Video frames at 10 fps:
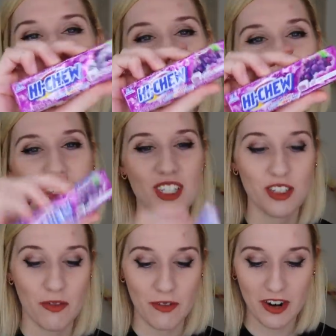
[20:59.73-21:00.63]
So this
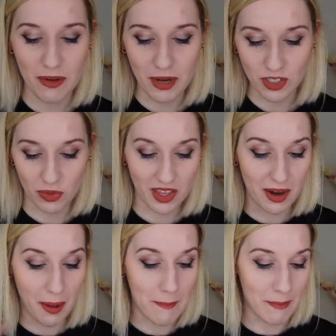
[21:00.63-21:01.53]
is very much
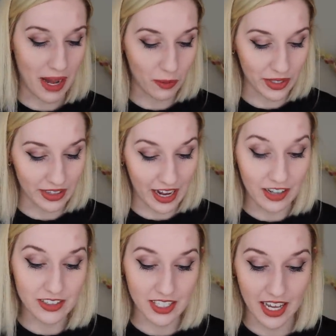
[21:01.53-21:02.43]
within my
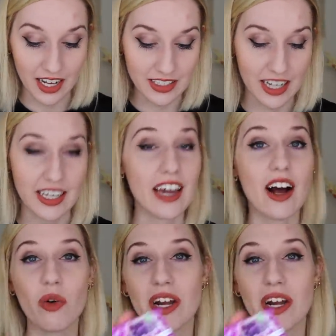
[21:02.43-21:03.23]
wheelhouse and I cannot